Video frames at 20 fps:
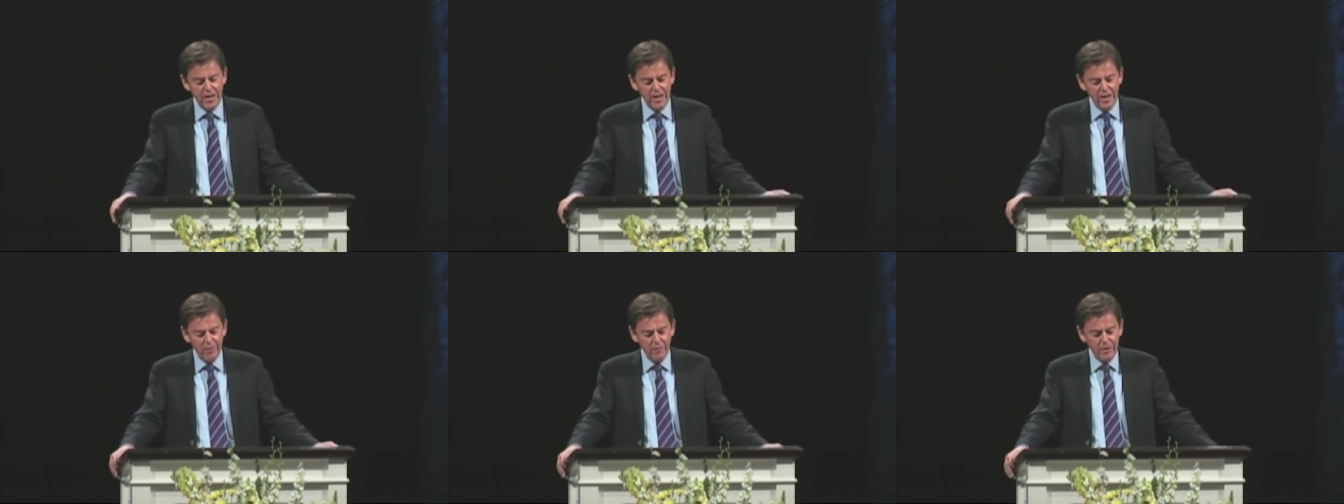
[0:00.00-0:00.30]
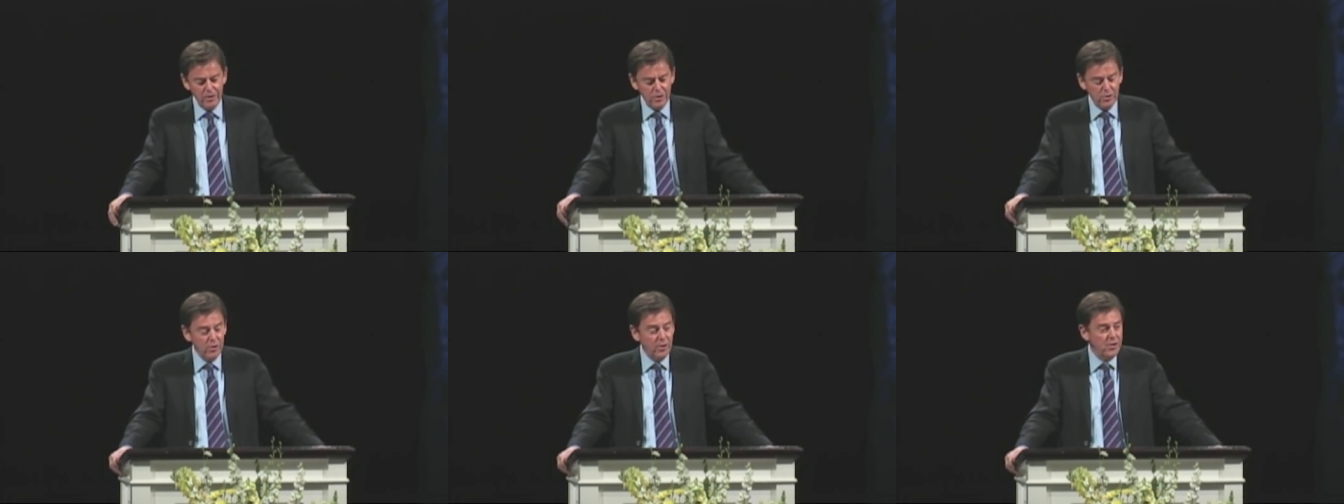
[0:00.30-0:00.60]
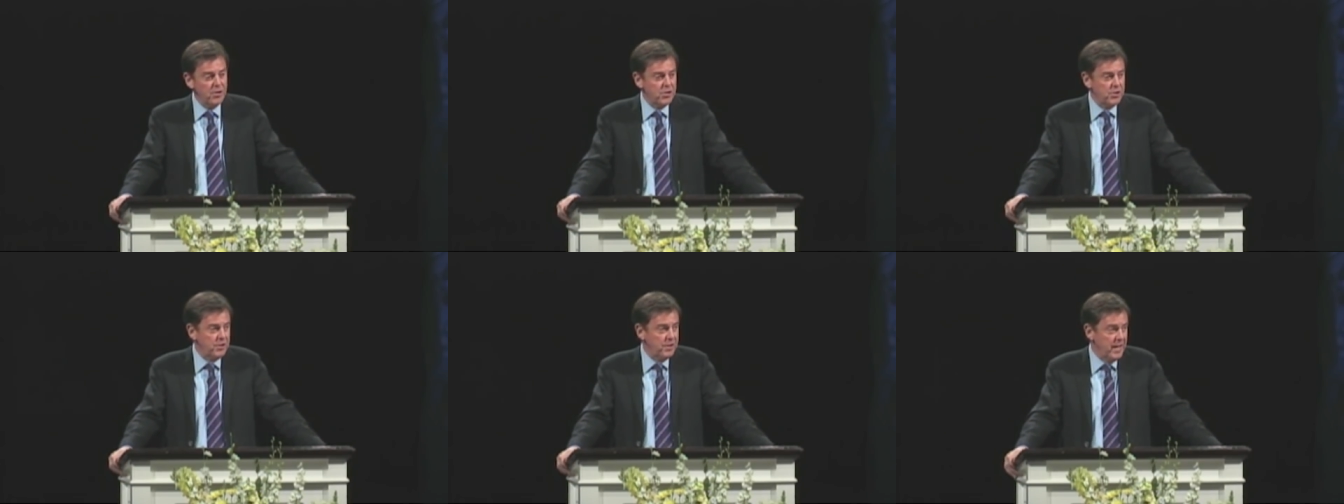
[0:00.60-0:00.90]
uh,
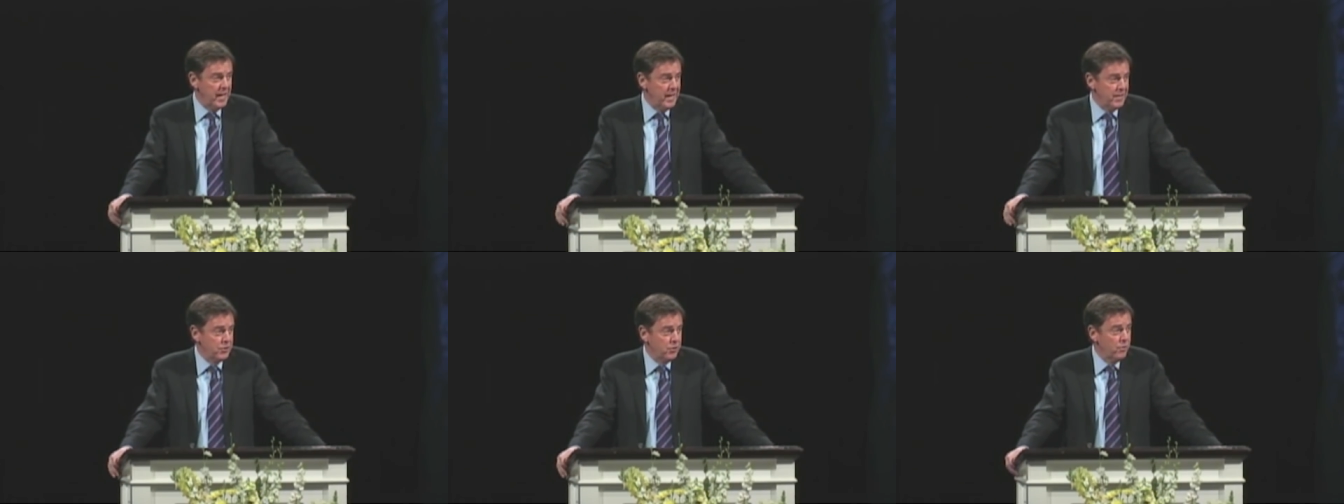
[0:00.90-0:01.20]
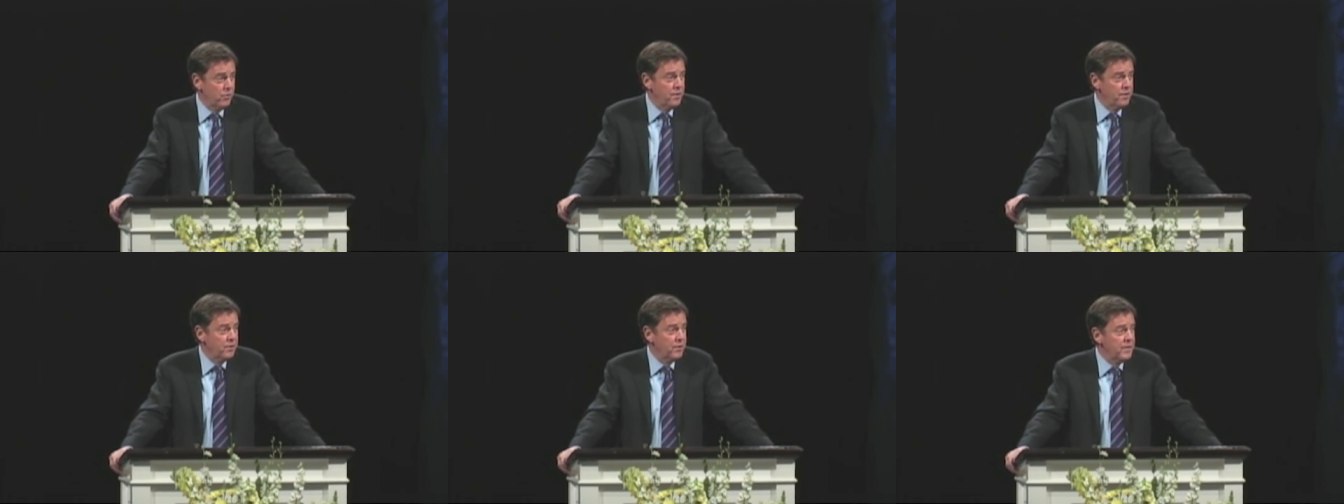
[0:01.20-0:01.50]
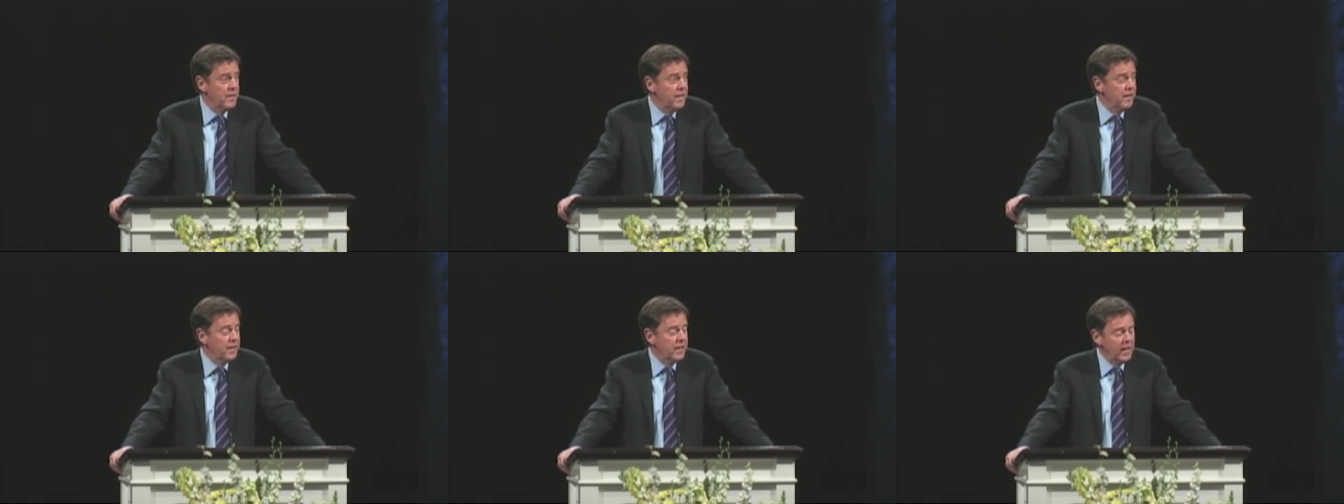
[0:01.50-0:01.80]
returns to Nazareth
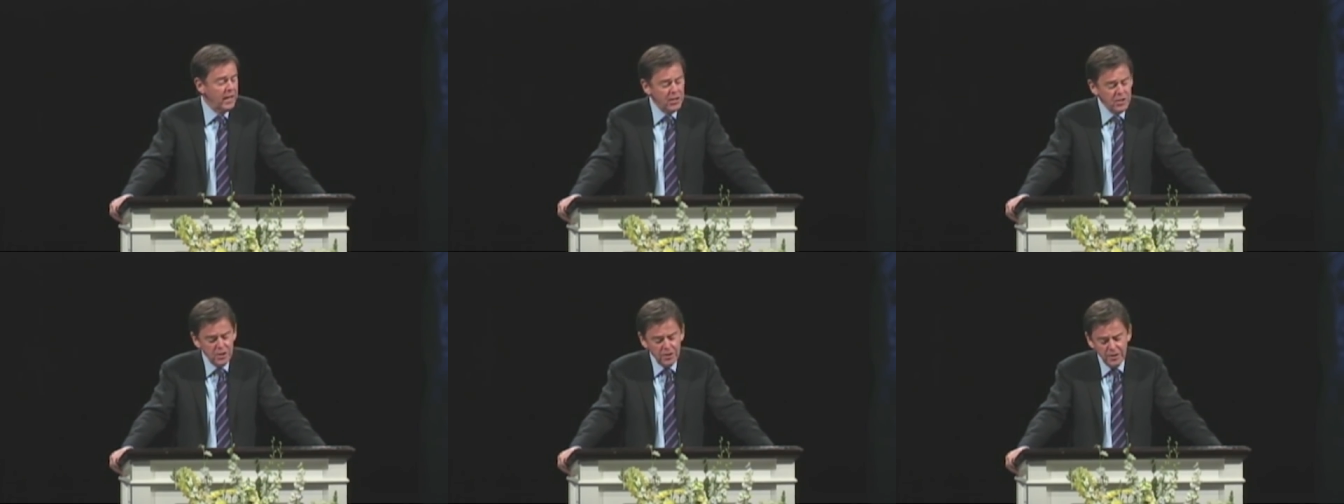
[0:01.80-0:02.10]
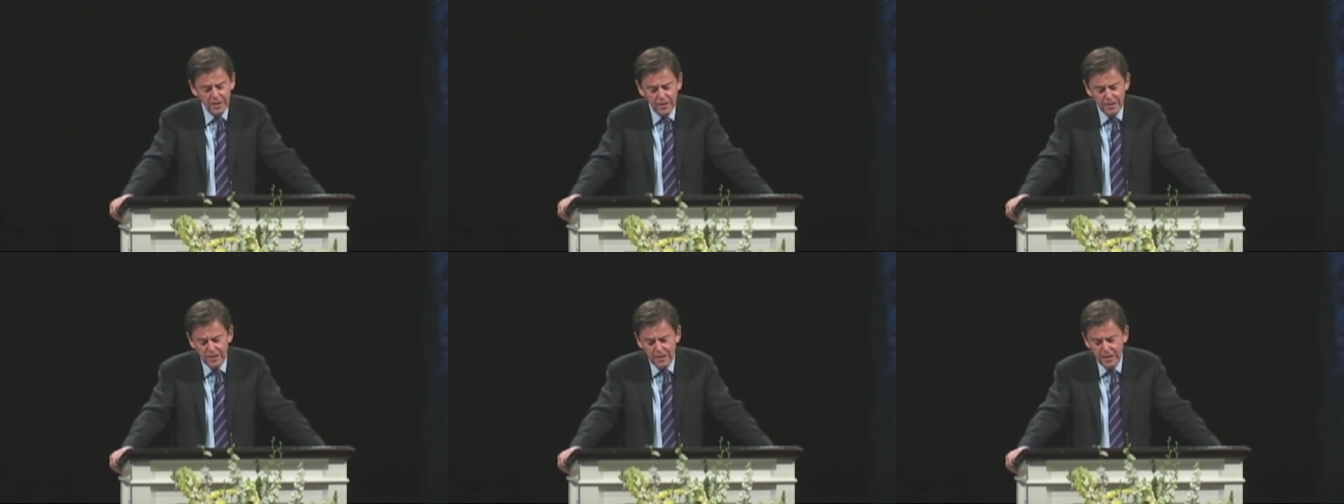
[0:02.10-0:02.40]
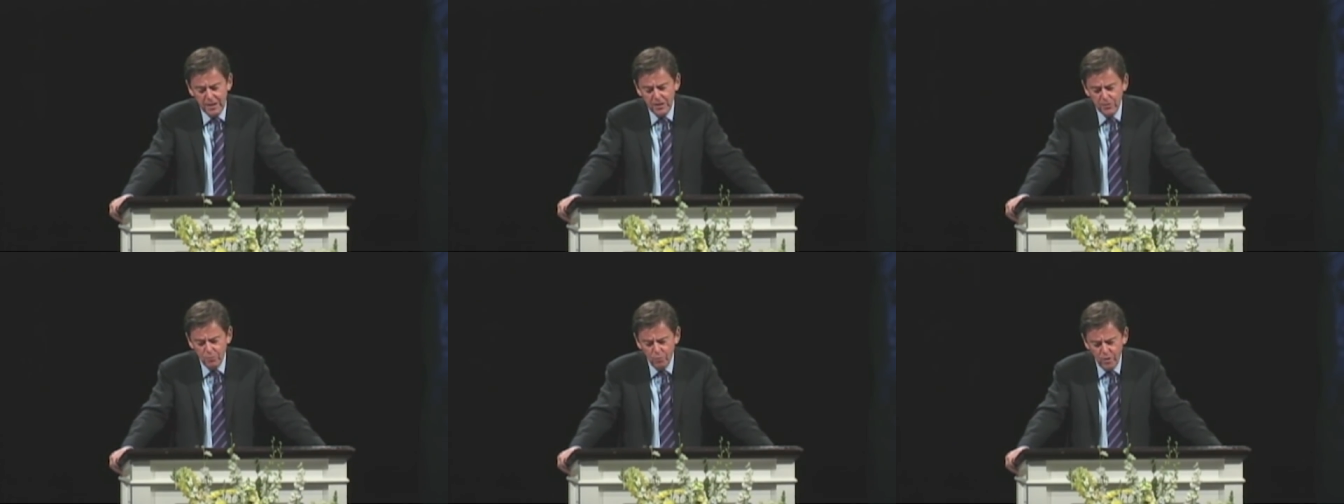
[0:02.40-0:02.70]
on the occasion that
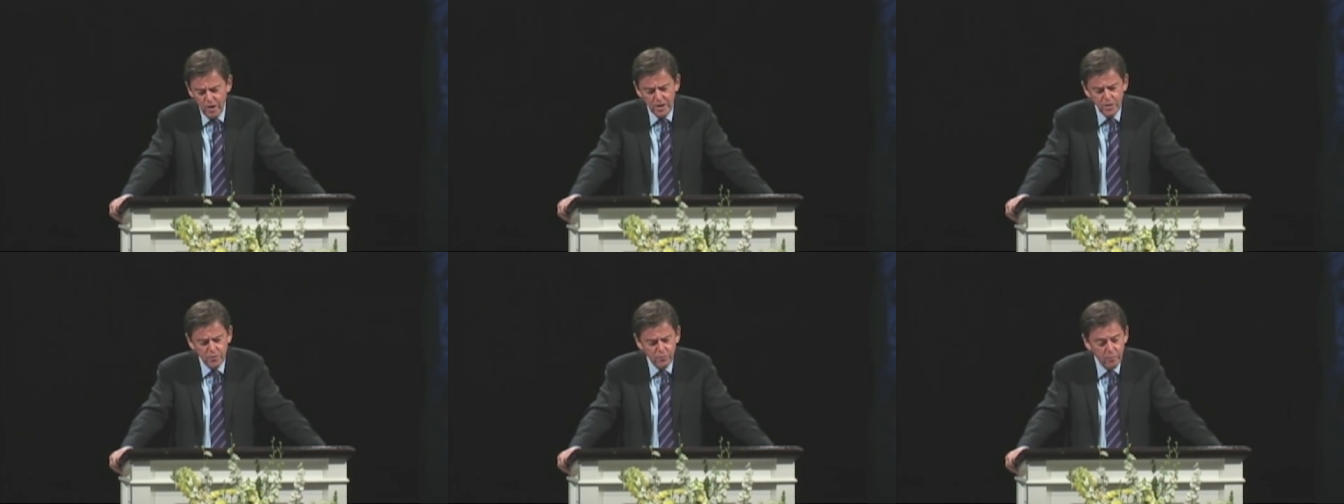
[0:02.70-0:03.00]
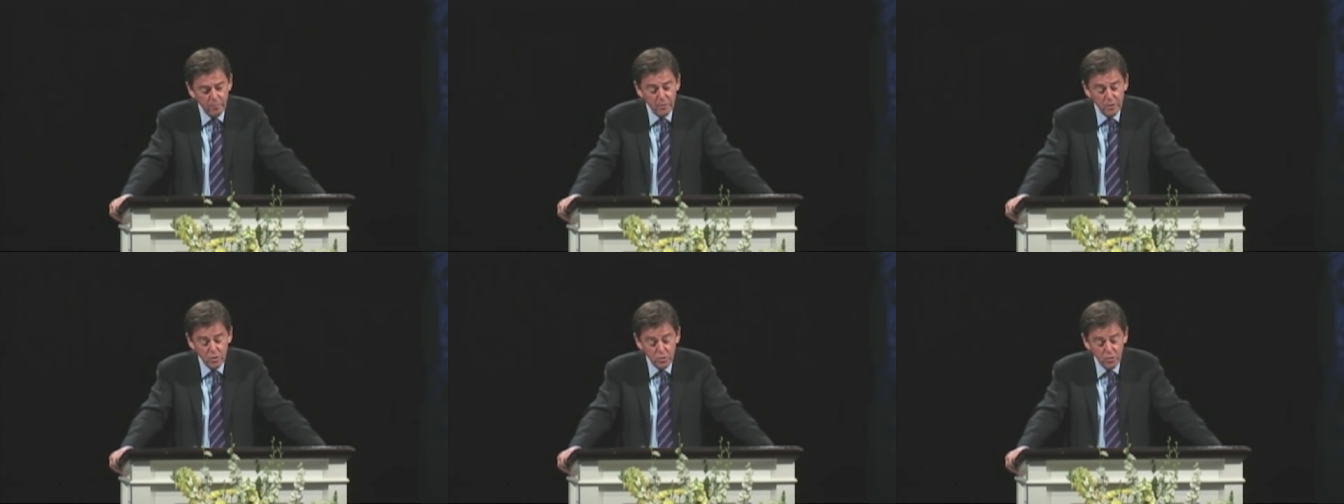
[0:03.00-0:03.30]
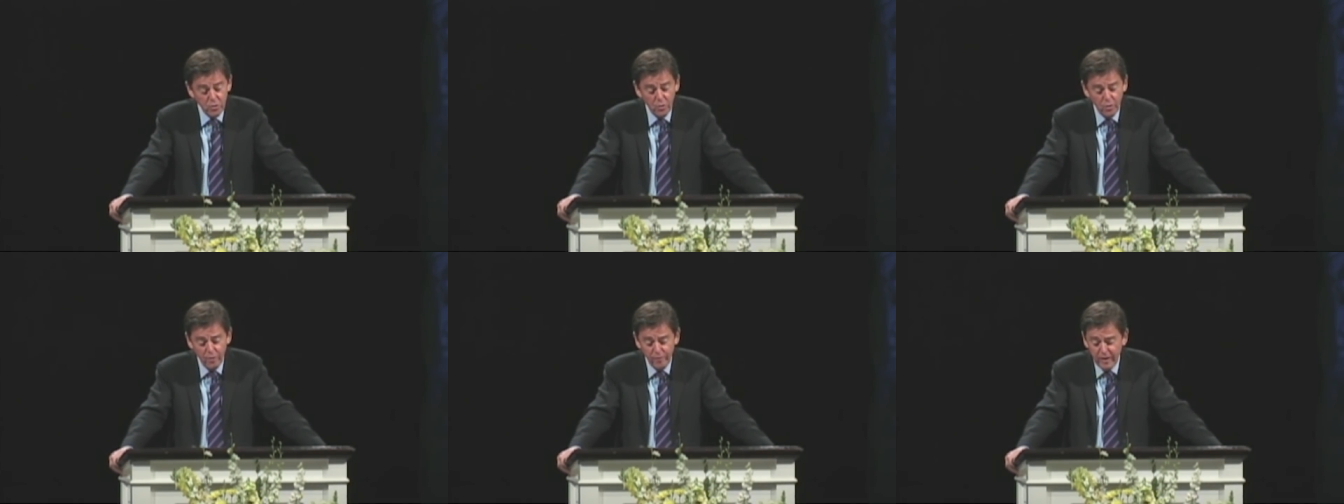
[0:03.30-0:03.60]
he reads from the
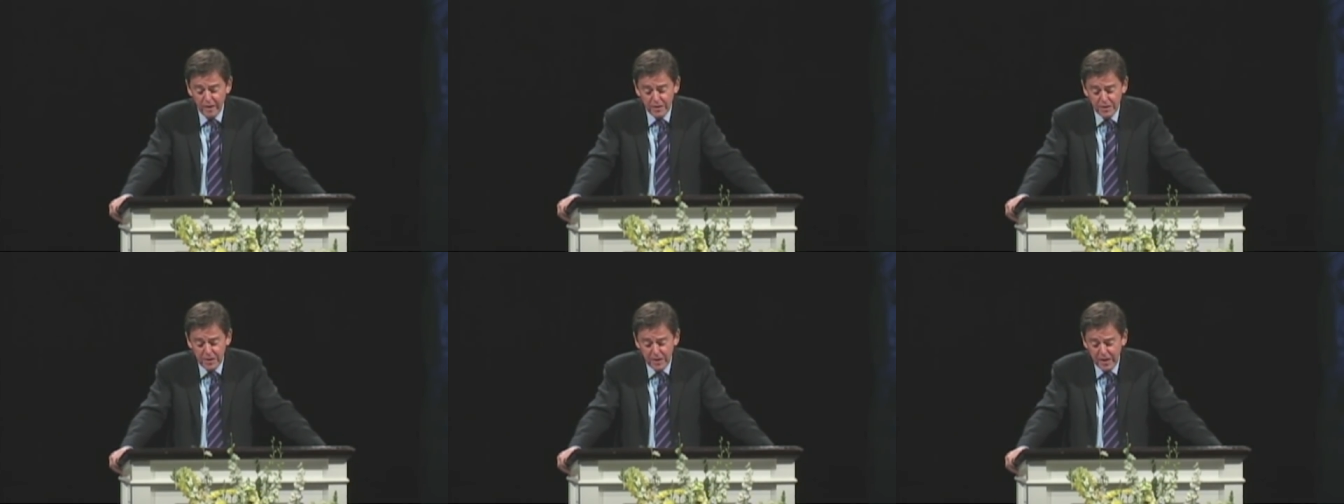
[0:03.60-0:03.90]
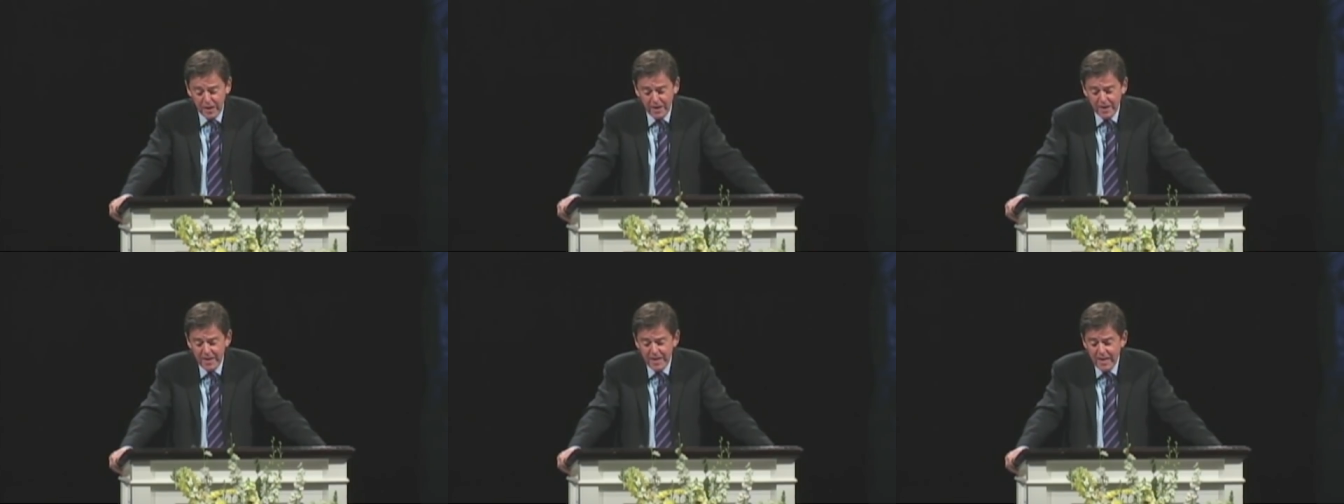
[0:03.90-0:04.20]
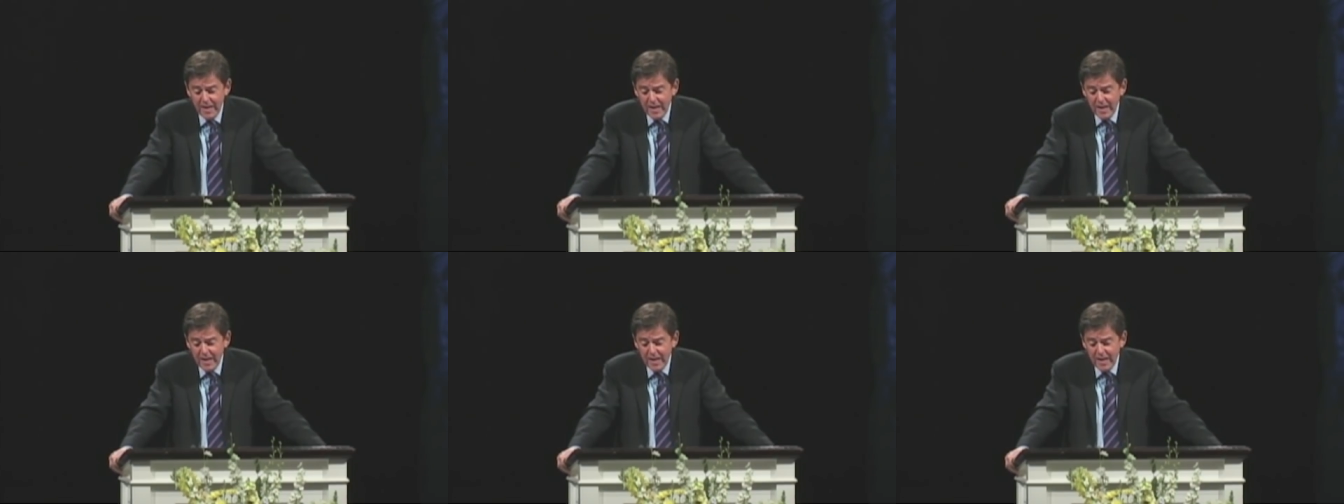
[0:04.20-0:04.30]
scroll of Isaiah